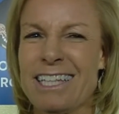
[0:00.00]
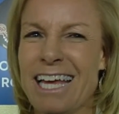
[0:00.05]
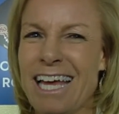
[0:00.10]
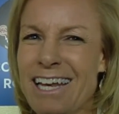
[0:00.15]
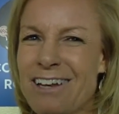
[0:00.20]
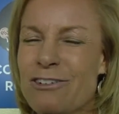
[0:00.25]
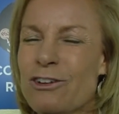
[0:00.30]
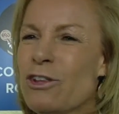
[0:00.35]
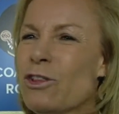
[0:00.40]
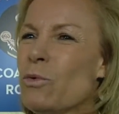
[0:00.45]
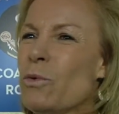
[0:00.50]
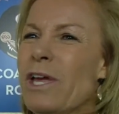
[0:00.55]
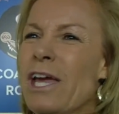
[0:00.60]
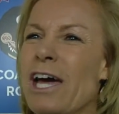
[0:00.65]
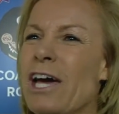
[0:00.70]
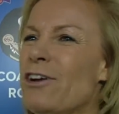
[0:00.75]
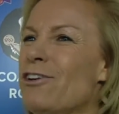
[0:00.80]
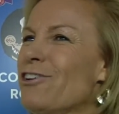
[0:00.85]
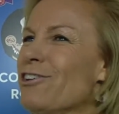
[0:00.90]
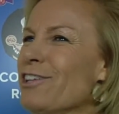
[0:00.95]
I don't know that we
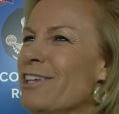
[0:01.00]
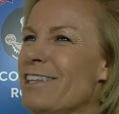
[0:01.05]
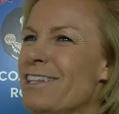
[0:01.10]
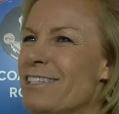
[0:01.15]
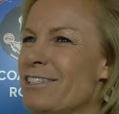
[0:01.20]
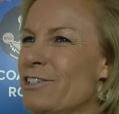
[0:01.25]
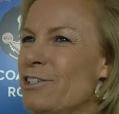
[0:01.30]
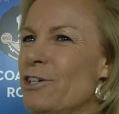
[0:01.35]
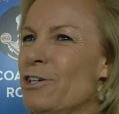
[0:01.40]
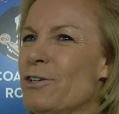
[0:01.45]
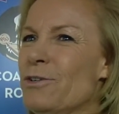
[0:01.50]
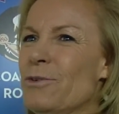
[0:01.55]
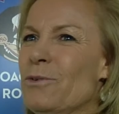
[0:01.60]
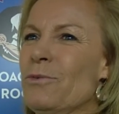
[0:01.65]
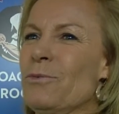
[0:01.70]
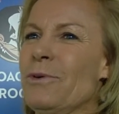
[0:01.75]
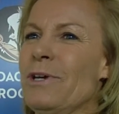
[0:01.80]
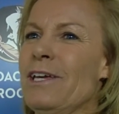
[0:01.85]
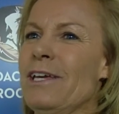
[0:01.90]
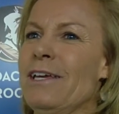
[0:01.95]
had early this year.
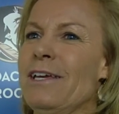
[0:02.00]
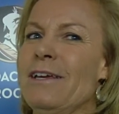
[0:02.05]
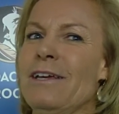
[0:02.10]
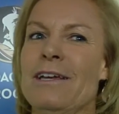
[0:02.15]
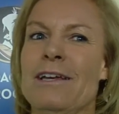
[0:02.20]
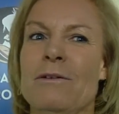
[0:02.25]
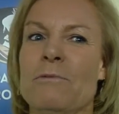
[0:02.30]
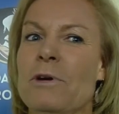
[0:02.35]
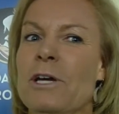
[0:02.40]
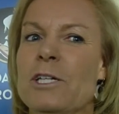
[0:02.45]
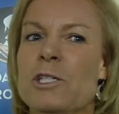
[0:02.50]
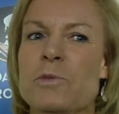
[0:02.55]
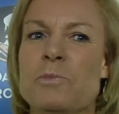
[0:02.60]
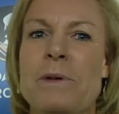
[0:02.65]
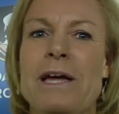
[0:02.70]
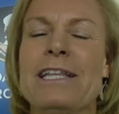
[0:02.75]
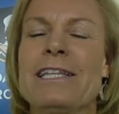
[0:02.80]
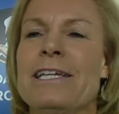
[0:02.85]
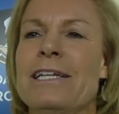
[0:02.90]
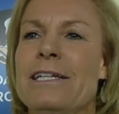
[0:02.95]
We
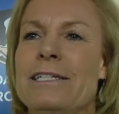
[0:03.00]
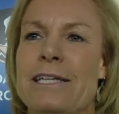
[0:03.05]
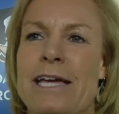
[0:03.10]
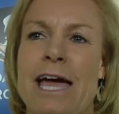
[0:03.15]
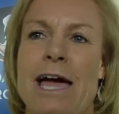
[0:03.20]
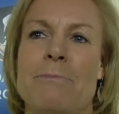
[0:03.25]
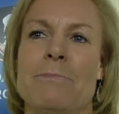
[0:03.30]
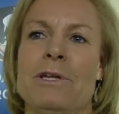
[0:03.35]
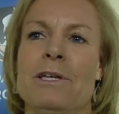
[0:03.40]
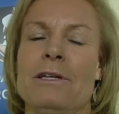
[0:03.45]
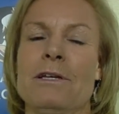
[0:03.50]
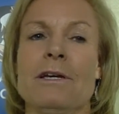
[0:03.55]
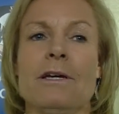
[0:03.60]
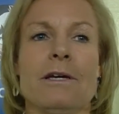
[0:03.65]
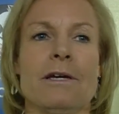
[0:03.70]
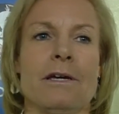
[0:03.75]
expected it to happen,